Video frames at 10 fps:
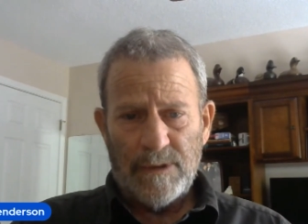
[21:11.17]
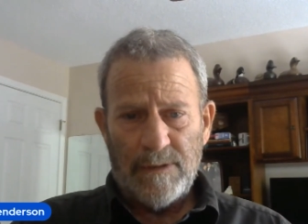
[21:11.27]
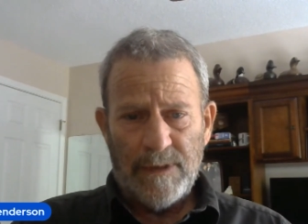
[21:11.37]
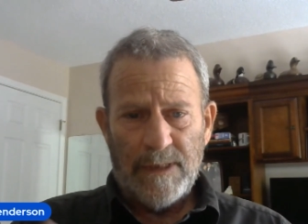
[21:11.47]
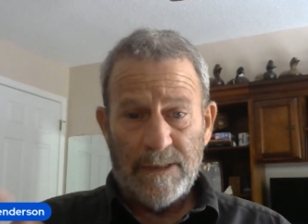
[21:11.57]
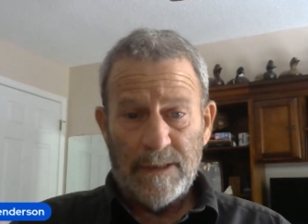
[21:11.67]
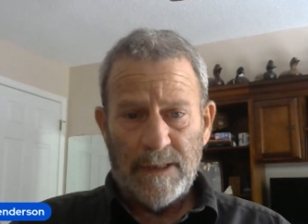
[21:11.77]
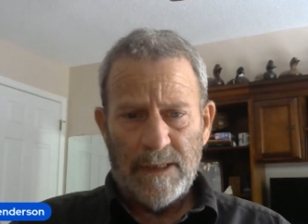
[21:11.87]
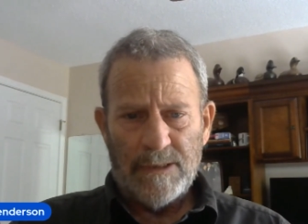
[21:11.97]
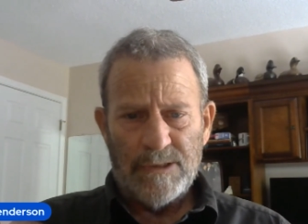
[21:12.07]
in the end
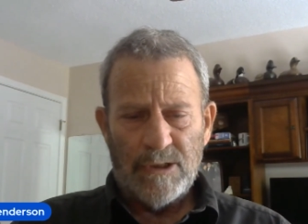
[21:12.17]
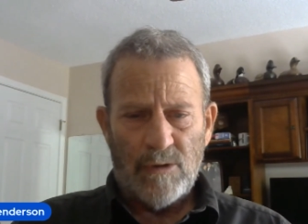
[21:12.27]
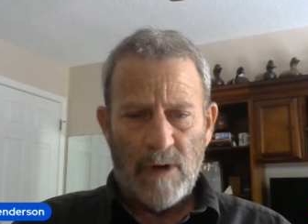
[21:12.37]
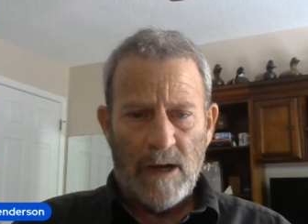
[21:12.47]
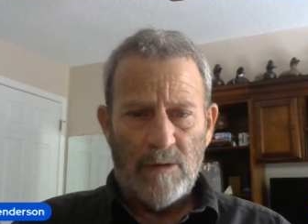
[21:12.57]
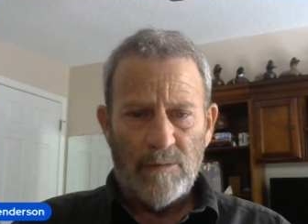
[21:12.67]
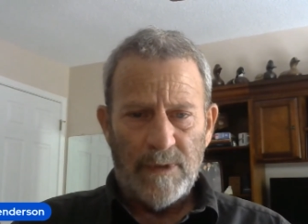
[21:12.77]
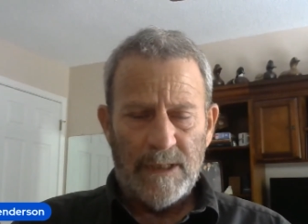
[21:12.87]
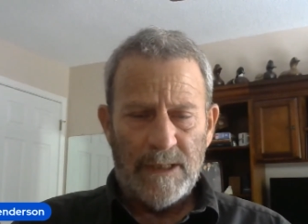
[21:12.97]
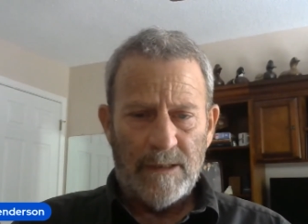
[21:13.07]
again is the crown we
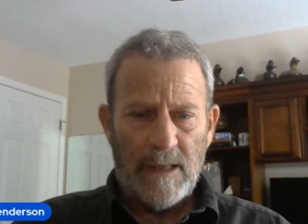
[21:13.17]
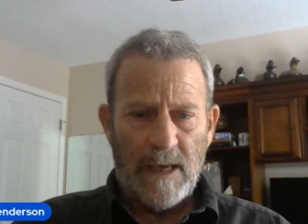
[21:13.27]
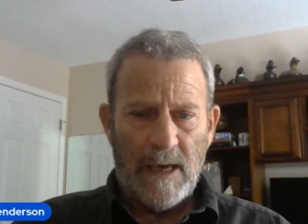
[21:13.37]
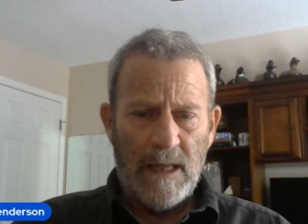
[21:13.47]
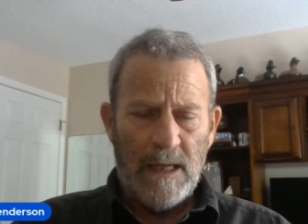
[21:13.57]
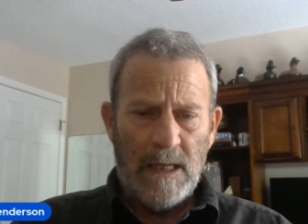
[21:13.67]
can get into that